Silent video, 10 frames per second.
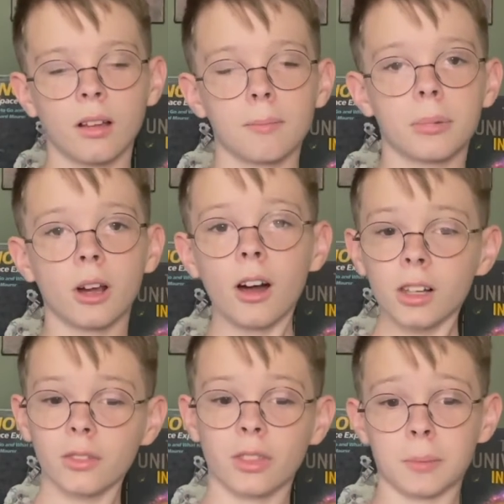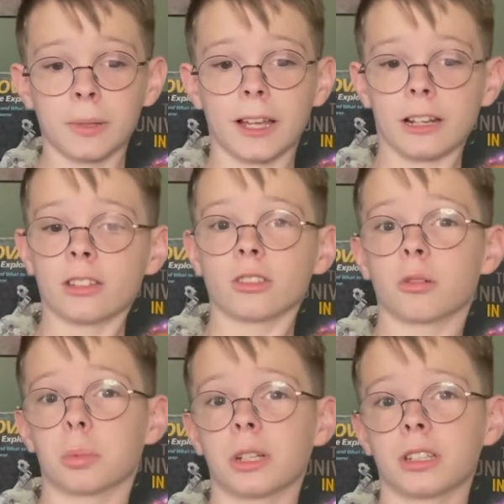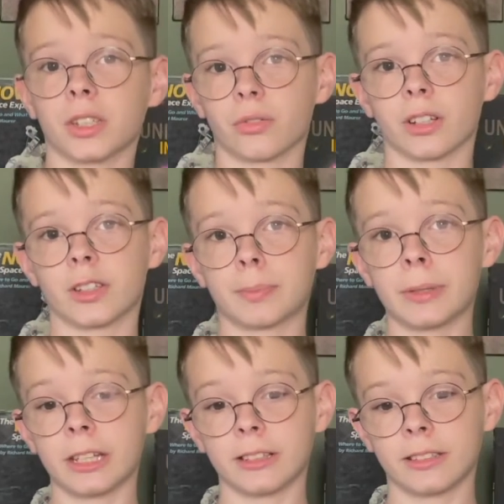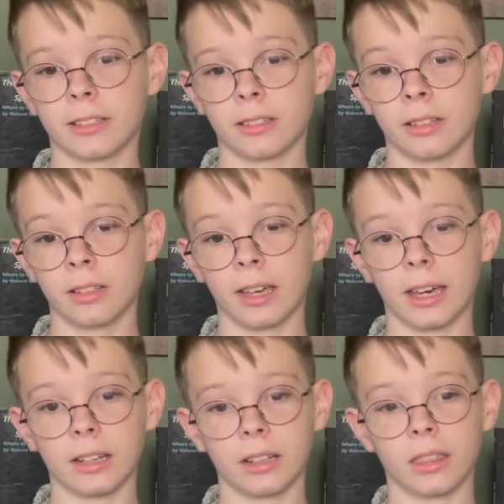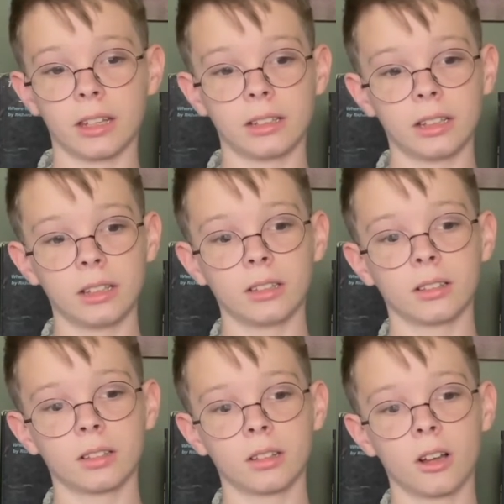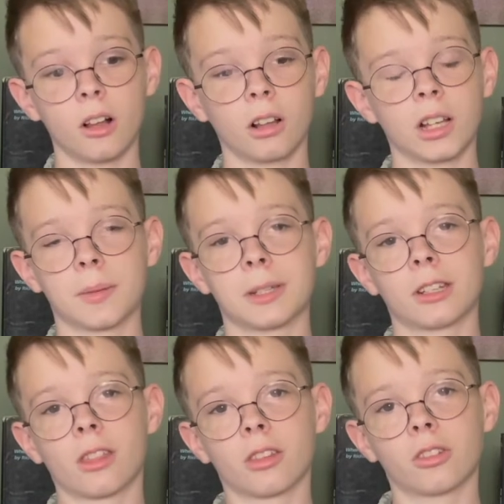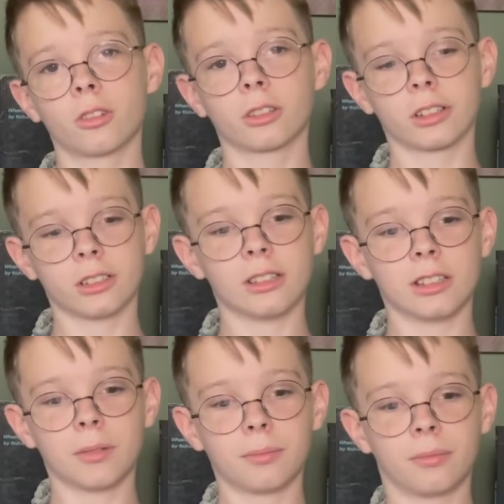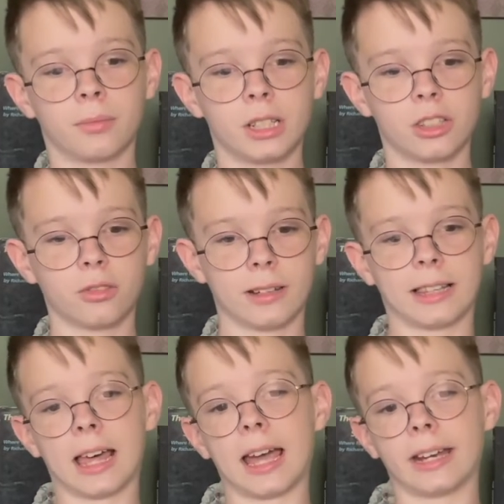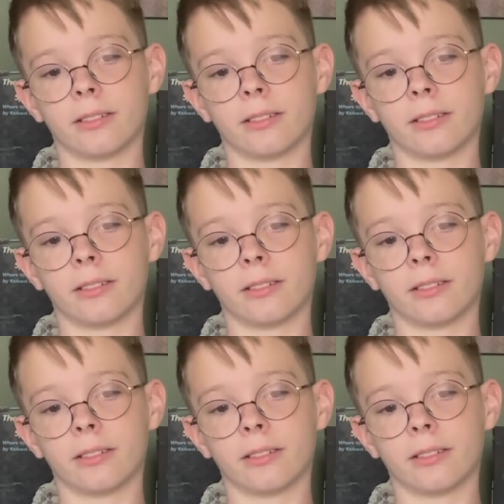But all of the planets orbit at different speeds, and they didn't all come into the solar system in a straight line.